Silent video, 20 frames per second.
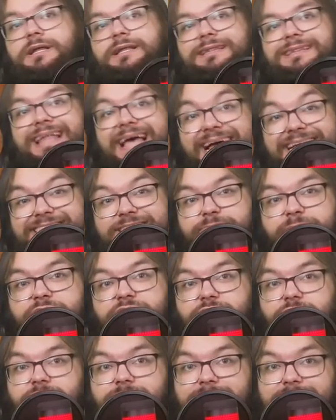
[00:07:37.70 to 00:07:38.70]
Last
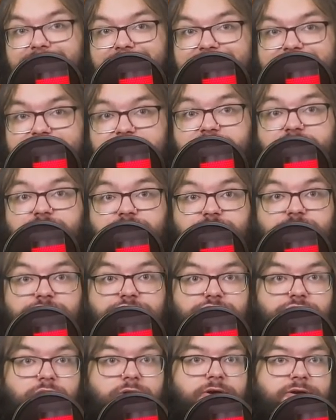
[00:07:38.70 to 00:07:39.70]
but not least,
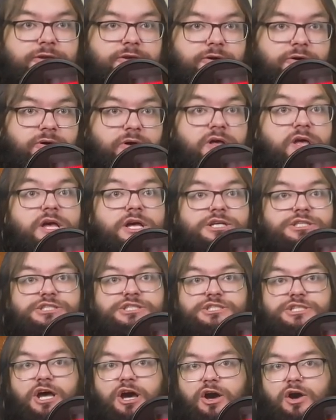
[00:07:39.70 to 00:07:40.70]
tutorial.
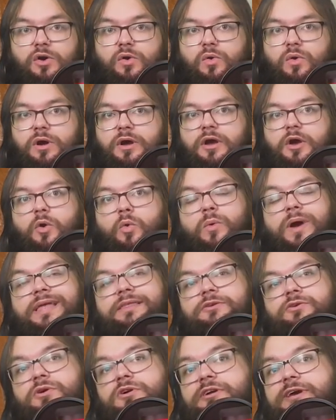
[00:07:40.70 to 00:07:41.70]
So,
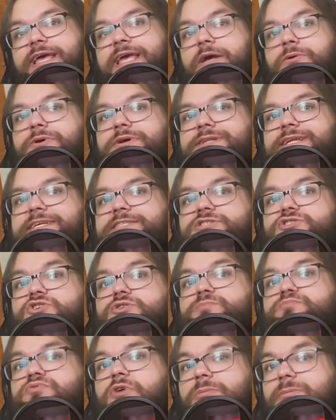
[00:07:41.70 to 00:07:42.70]
when you are hearing this,
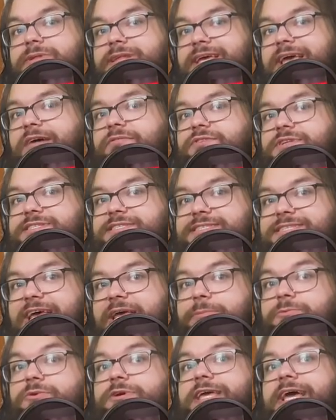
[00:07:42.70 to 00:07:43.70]
you'll probably have the
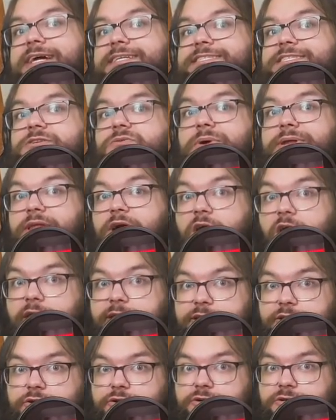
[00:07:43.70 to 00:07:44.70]
same reaction when
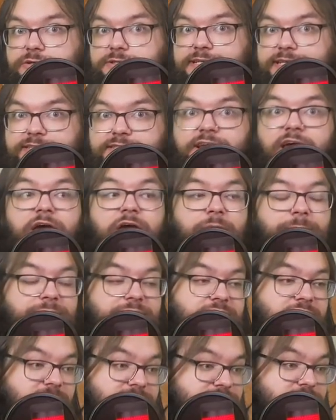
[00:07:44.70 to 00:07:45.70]
I heard it,
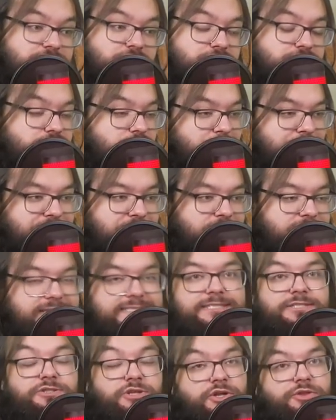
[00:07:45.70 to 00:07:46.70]
because the tutorial
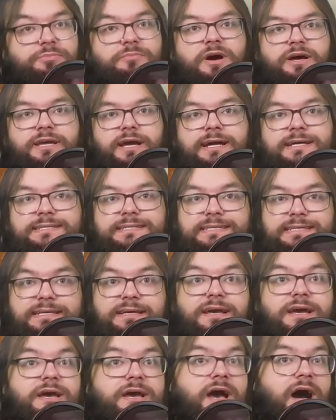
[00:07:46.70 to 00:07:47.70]
is not my idea.
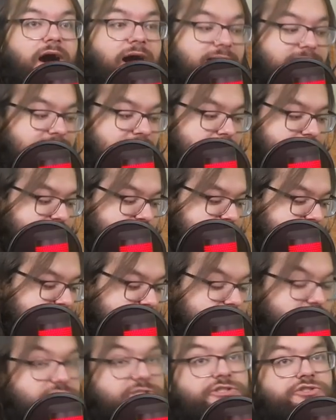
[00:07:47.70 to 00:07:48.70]
I have
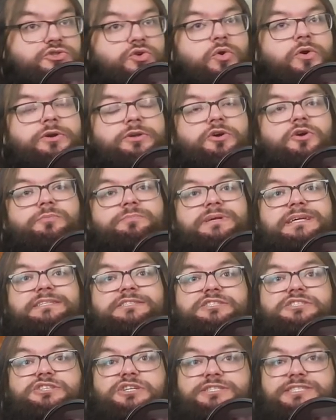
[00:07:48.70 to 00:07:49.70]
seen tutorial being
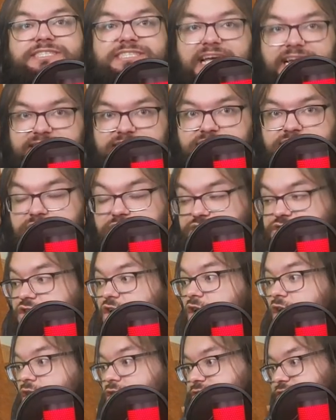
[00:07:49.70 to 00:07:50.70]
suggested
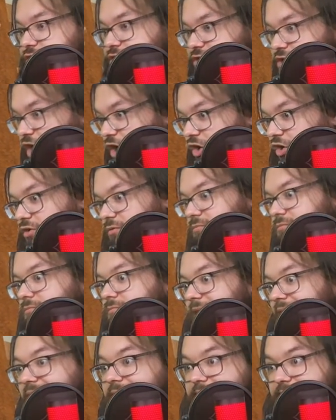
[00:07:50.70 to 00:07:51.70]
so
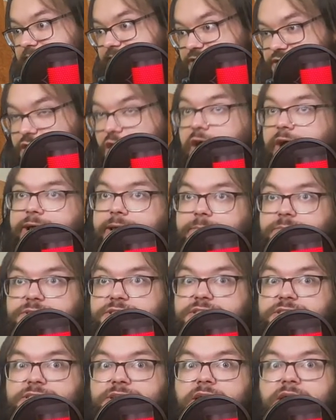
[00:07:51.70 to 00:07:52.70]
many
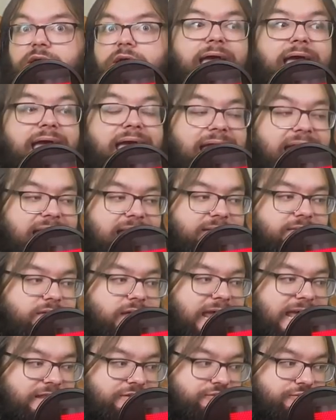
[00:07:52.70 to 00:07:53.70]
times. And
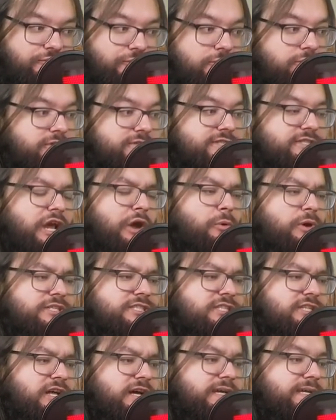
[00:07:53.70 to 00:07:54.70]
at first I
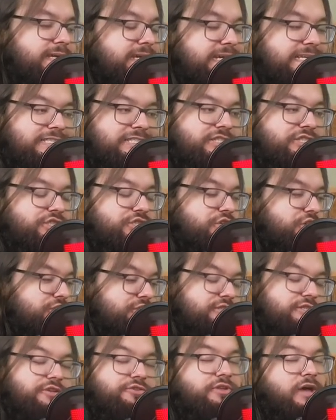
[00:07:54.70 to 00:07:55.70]
was like, it's
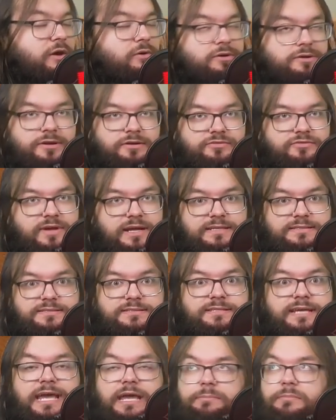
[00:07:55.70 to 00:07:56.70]
just a tower defense
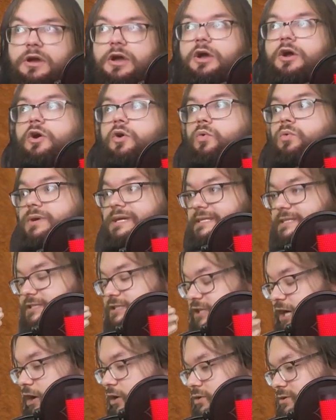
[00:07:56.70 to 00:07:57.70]
game. We
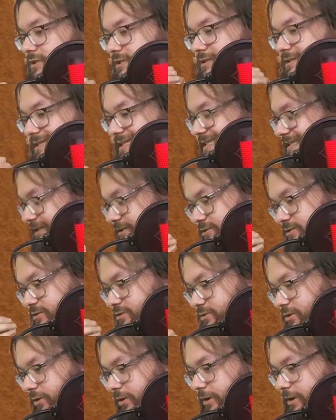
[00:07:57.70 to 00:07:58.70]
don't need a
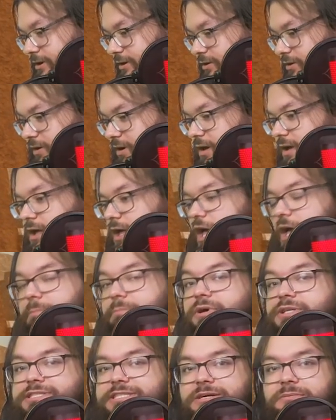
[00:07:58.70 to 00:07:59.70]
tutorial.
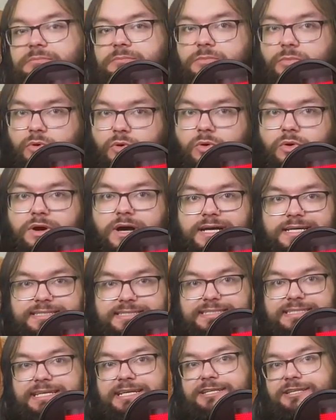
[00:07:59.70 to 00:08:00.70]
But the more I
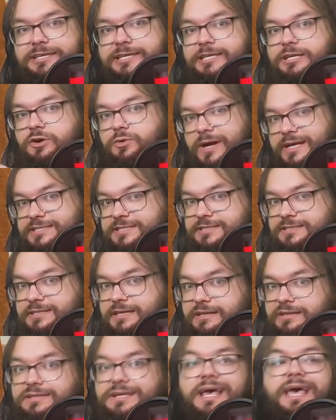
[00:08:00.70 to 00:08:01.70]
see it
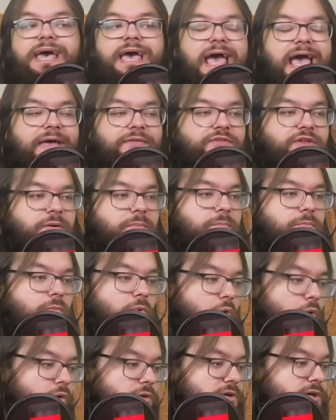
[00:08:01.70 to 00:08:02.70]
requested, and the
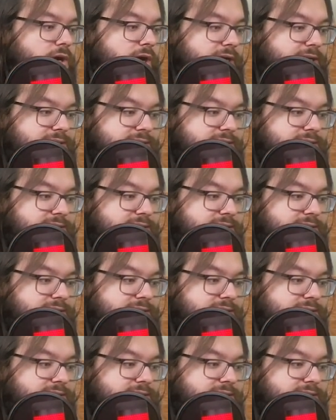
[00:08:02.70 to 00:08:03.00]
more I